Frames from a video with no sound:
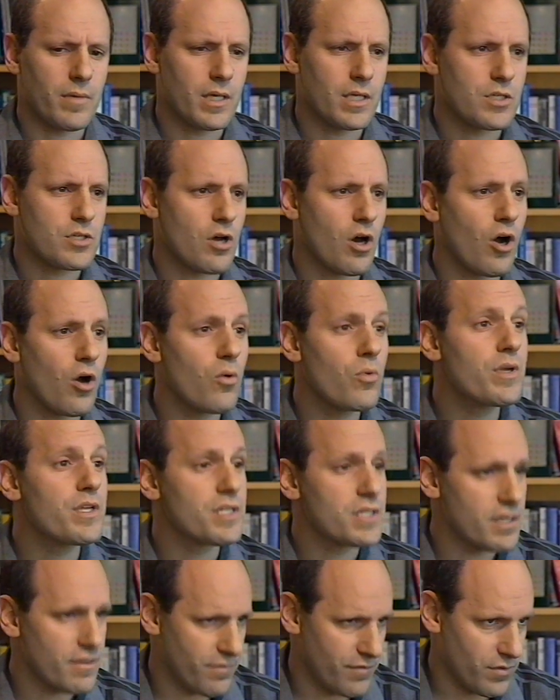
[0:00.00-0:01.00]
it's always
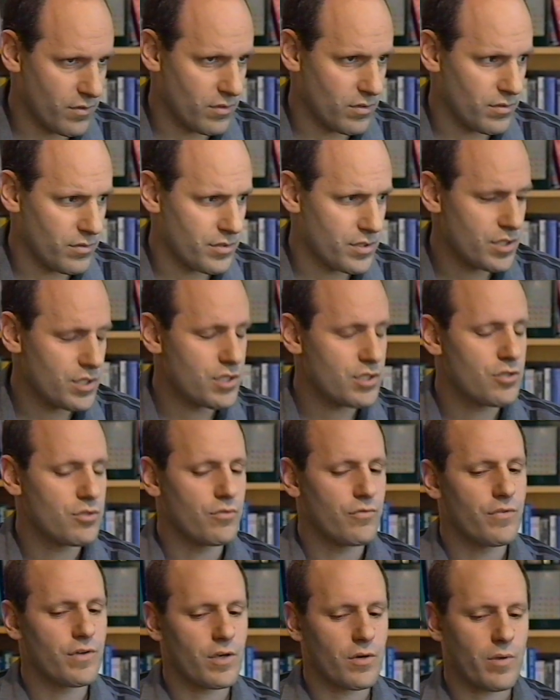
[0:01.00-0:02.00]
difficult to
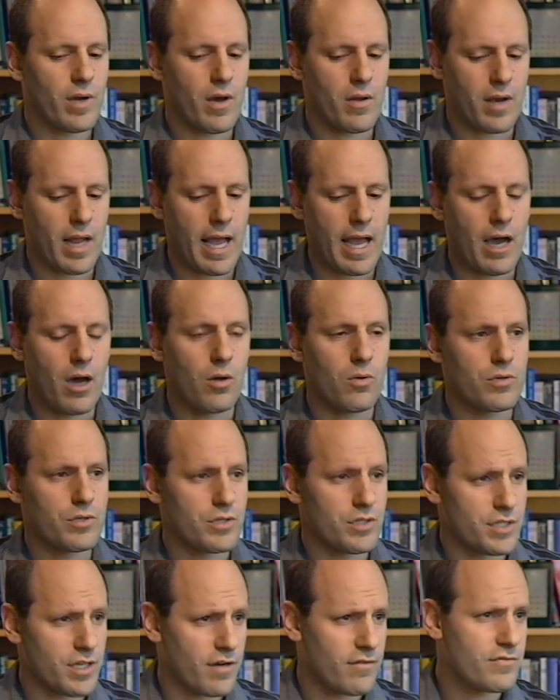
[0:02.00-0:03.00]
figure out how to
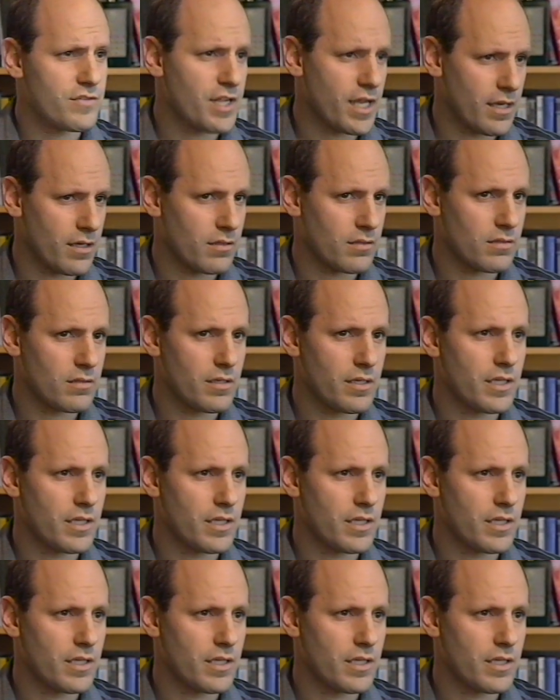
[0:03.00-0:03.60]
dovetail